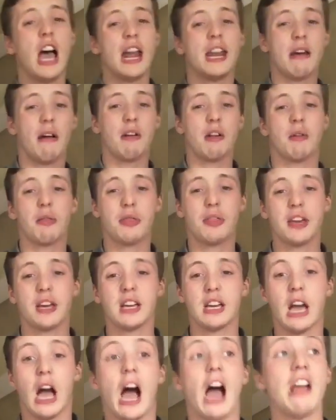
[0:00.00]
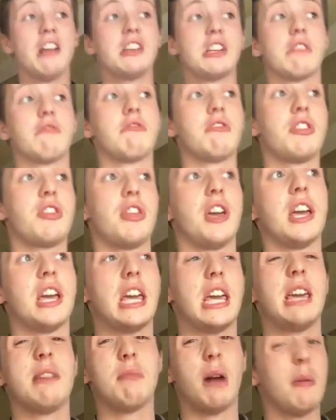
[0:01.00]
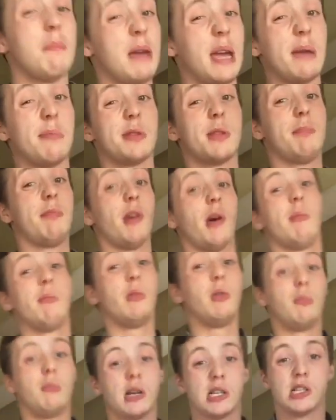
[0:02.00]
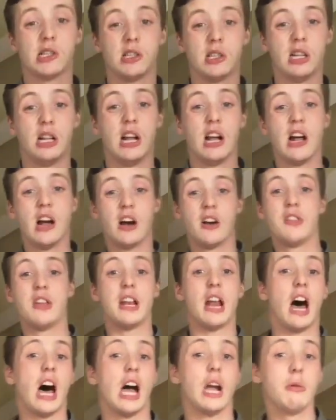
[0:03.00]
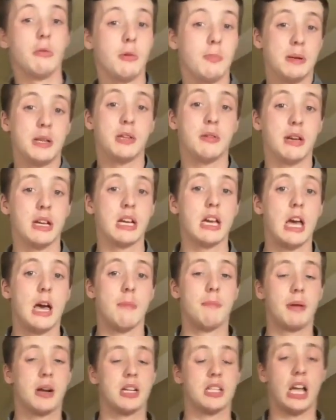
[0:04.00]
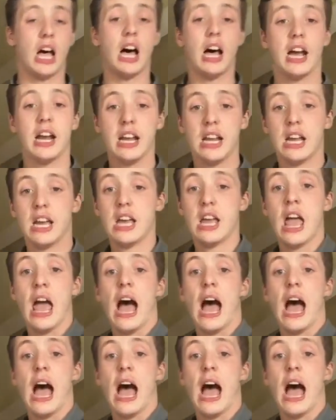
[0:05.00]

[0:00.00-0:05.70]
Now, I generally think he might be able to put on more muscle than I will be doing, because I